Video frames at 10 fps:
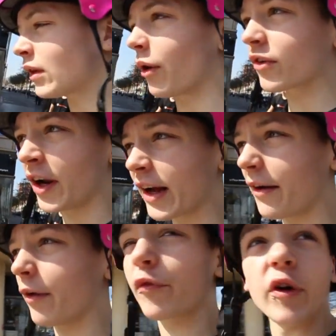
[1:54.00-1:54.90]
I was gonna
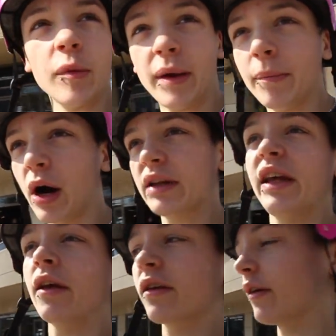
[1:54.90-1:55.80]
carry on filming, but I
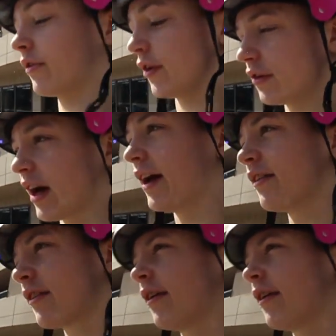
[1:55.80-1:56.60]
didn't because I was too tired and